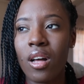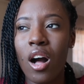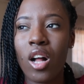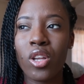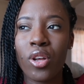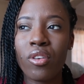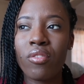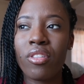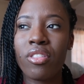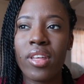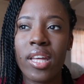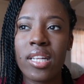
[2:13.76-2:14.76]
a lot of the
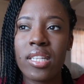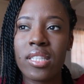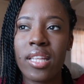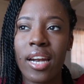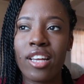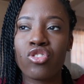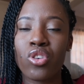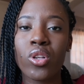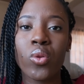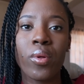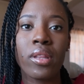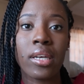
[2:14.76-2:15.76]
things that I
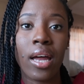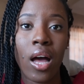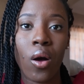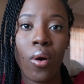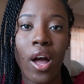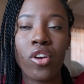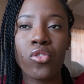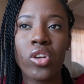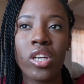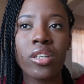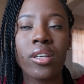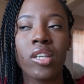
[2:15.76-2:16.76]
struggle with now, I
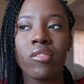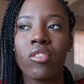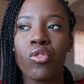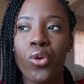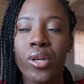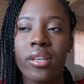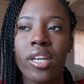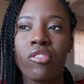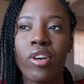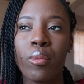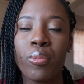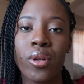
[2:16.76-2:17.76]
really could have avoided
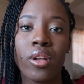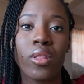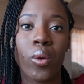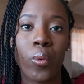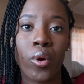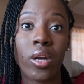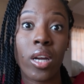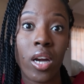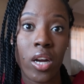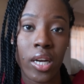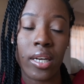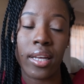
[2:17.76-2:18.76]
if I put in the work
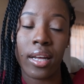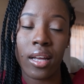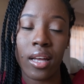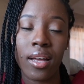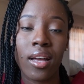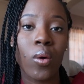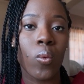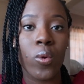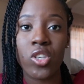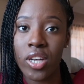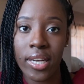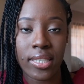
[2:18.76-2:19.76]
earlier,
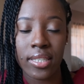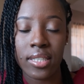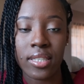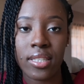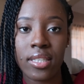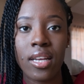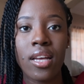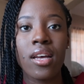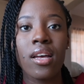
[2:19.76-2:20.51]
which I didn't.